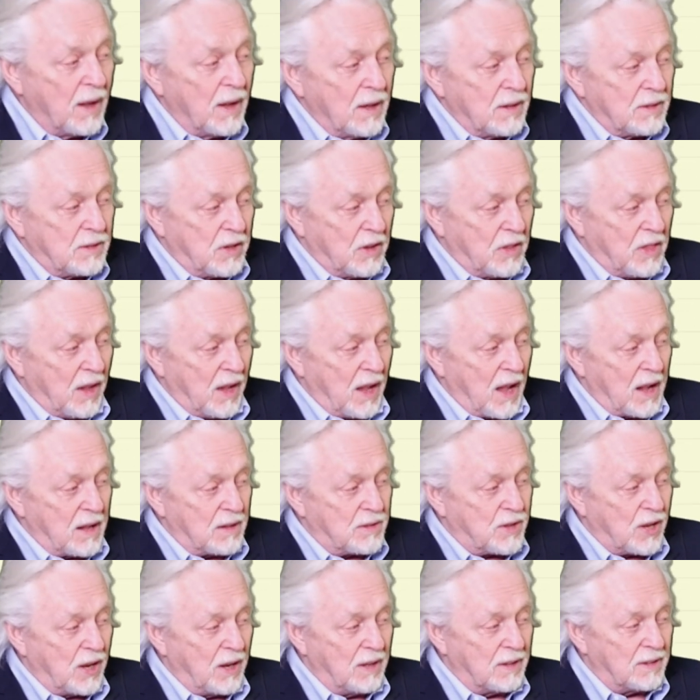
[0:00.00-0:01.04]
to the
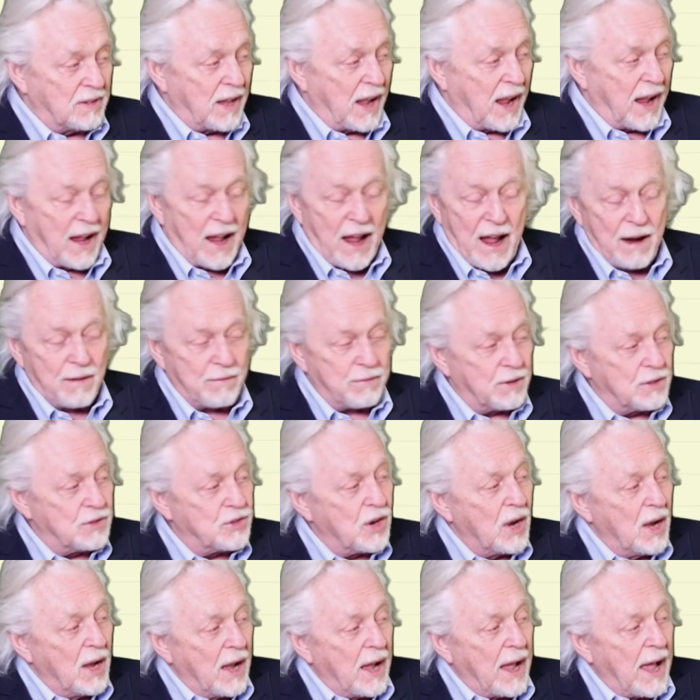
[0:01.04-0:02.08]
18-day
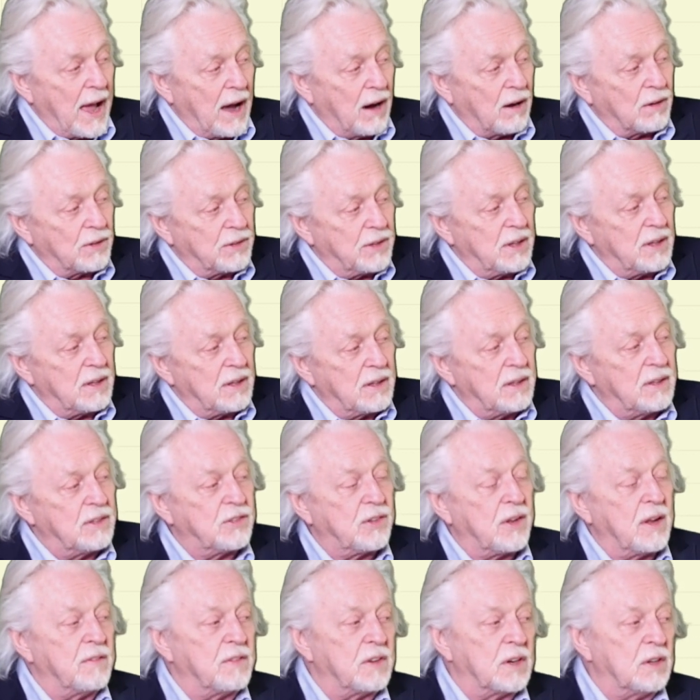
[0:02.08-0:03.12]
average, held it, and is
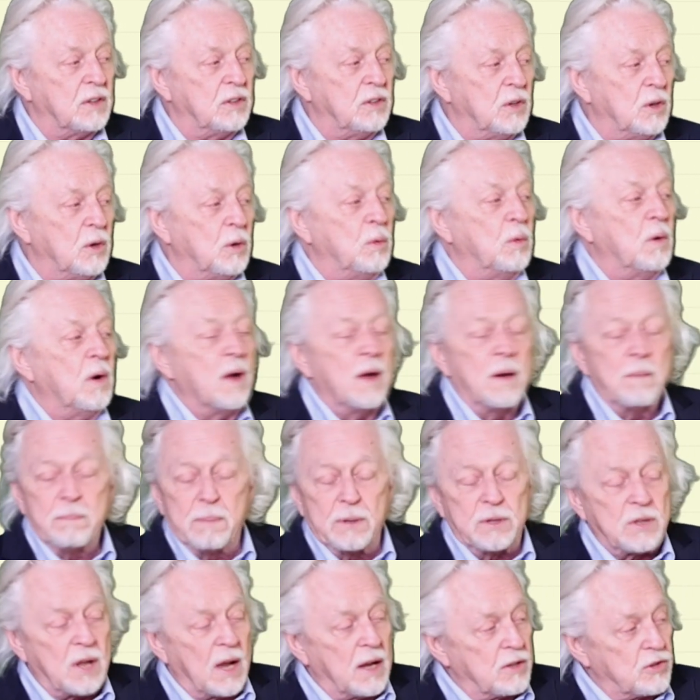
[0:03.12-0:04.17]
given a new
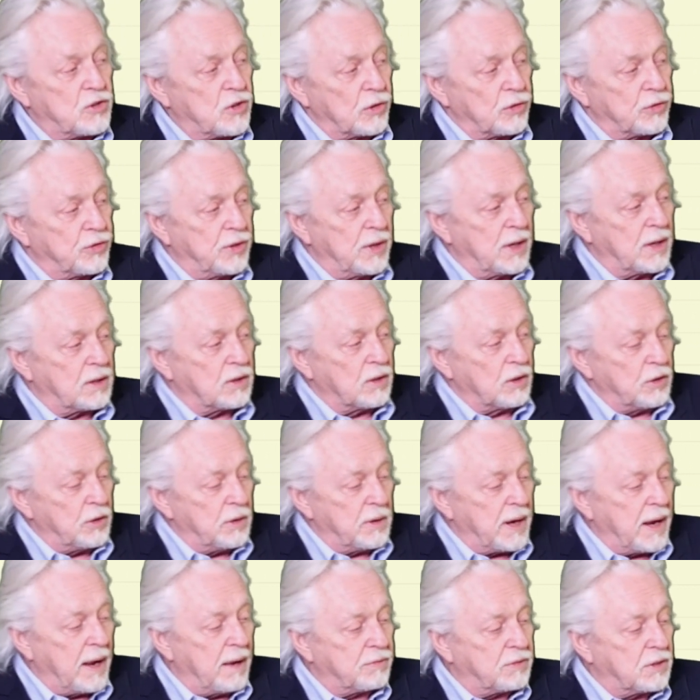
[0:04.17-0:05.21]
potential signal.
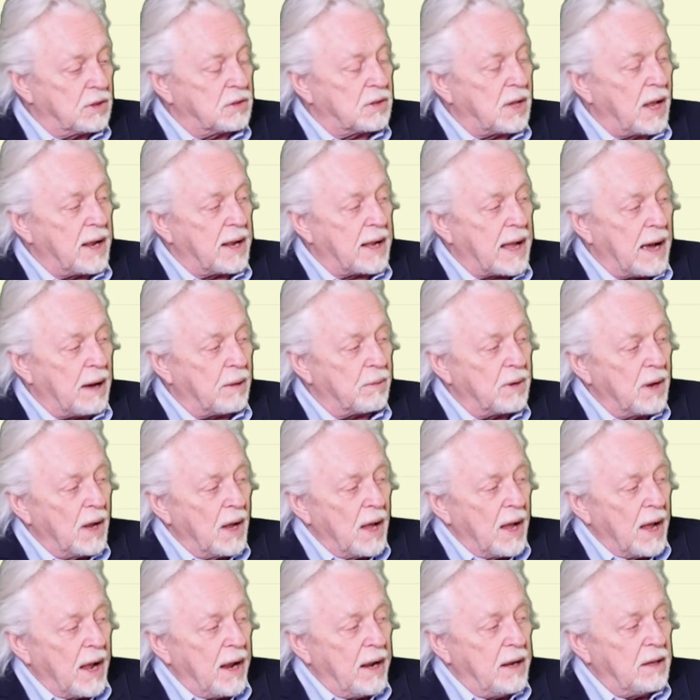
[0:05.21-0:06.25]
You'd have to take out
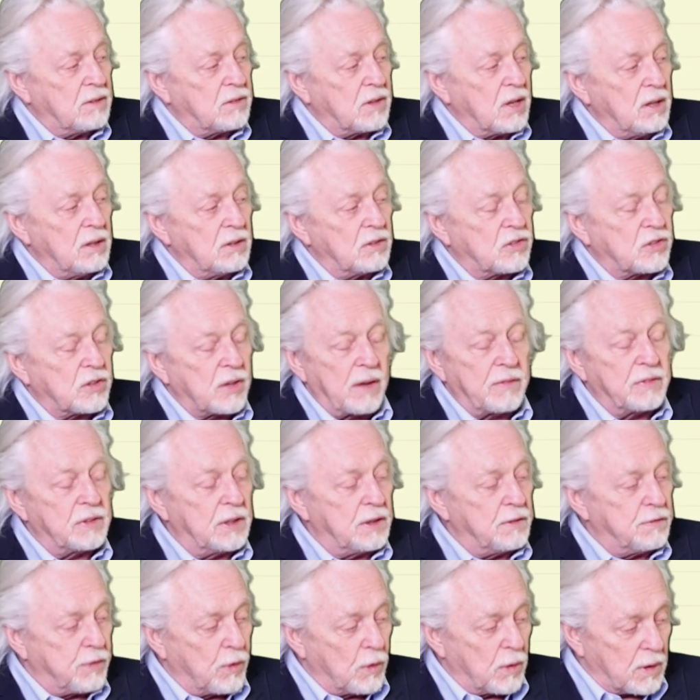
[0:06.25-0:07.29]

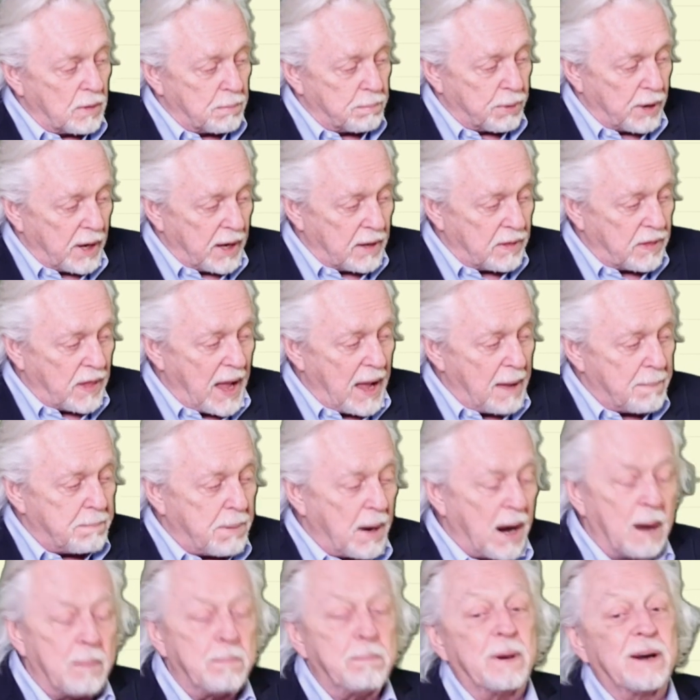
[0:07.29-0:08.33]
1874 to break that
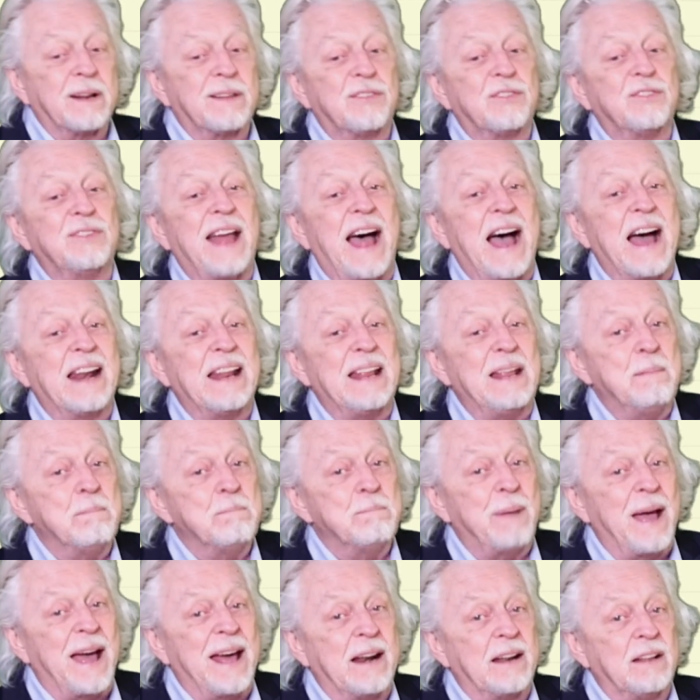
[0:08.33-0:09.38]
part, but it's not
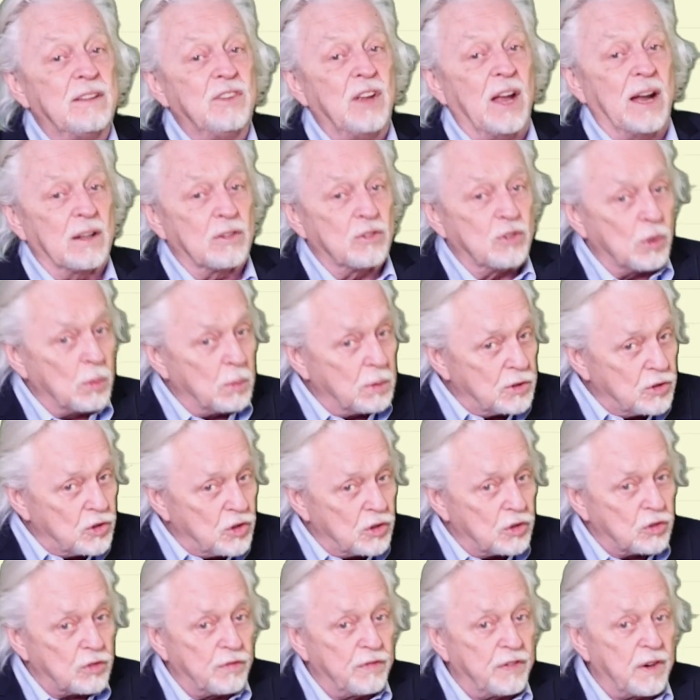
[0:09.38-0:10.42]
embedded yet, so it's
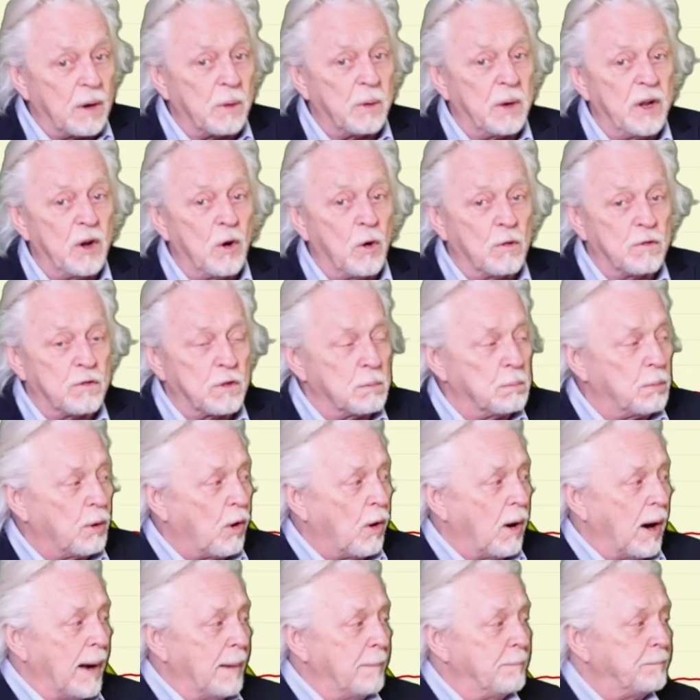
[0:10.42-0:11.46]
just very
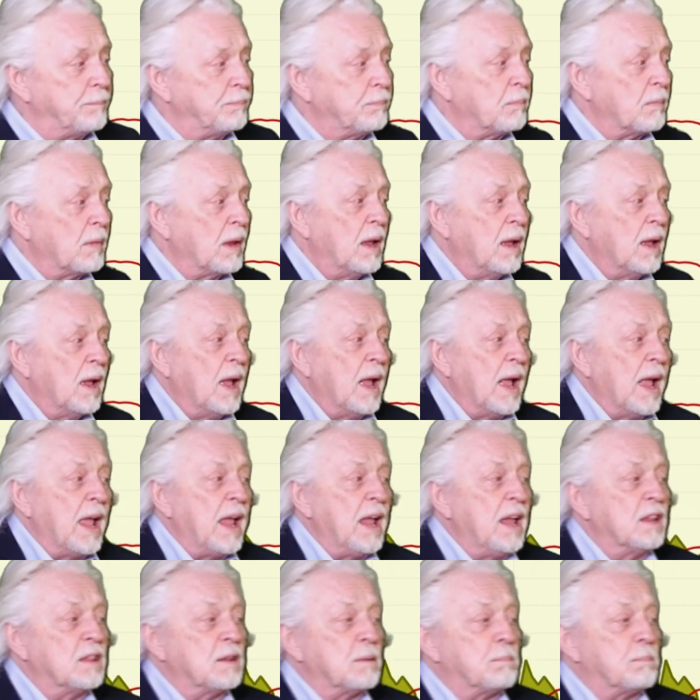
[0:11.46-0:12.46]
overbought. In the